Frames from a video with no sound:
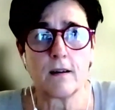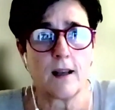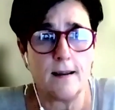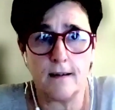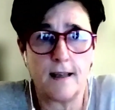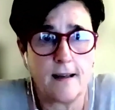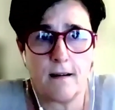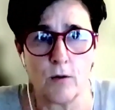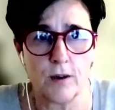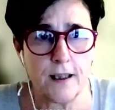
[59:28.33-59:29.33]
and they
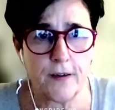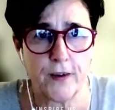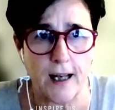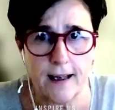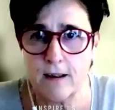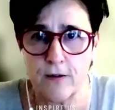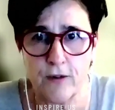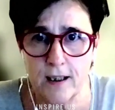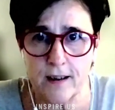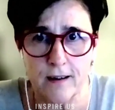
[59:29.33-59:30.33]
only
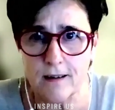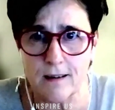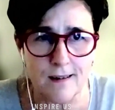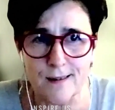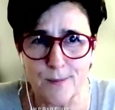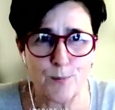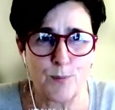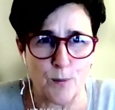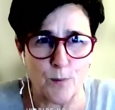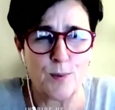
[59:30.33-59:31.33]
selectively
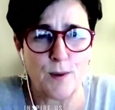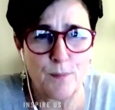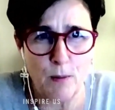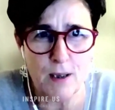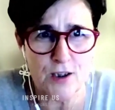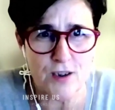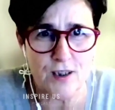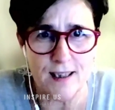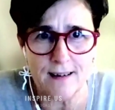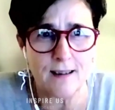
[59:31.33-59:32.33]
publish the
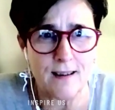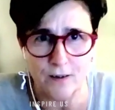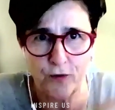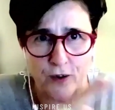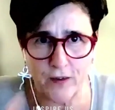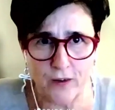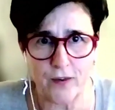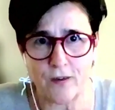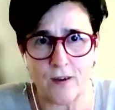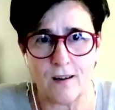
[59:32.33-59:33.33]
data that fits
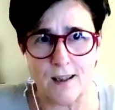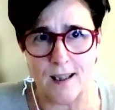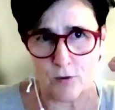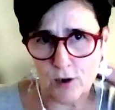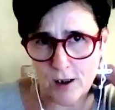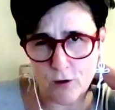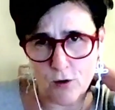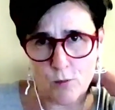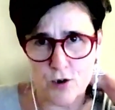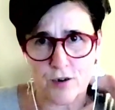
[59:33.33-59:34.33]
into their
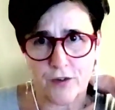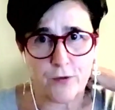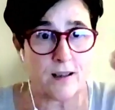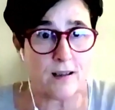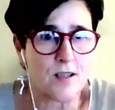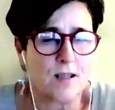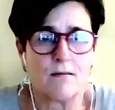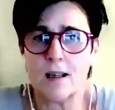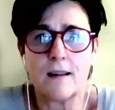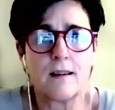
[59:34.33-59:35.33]
commercial strategy,
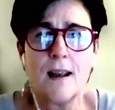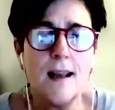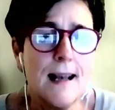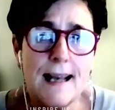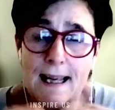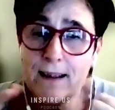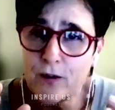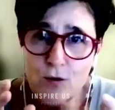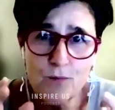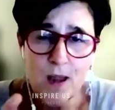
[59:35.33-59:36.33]
right? And
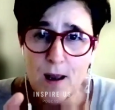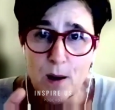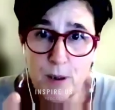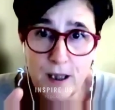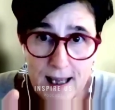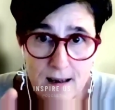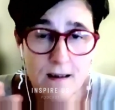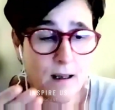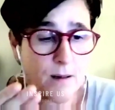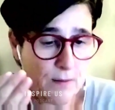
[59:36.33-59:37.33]
so But again, I
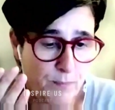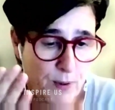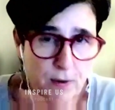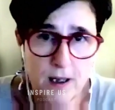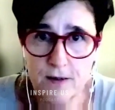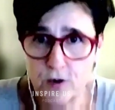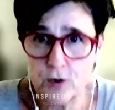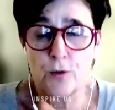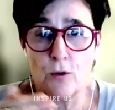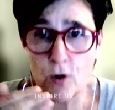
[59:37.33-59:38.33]
mean, people have gone to
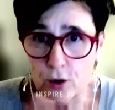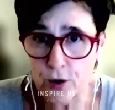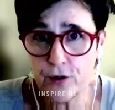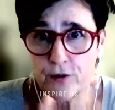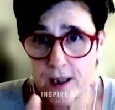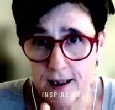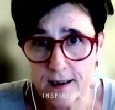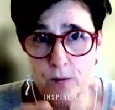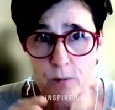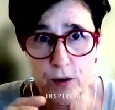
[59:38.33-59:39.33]
court on that,
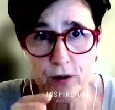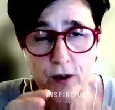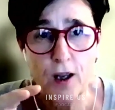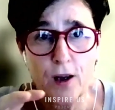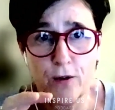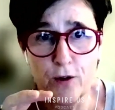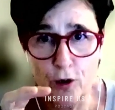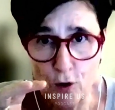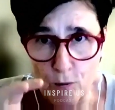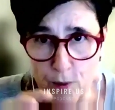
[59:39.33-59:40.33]
but the
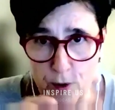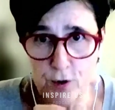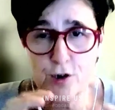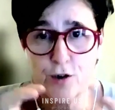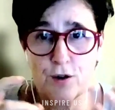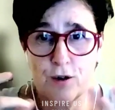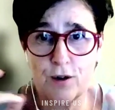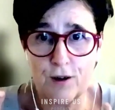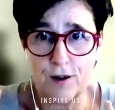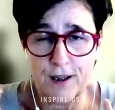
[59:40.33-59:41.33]
commercial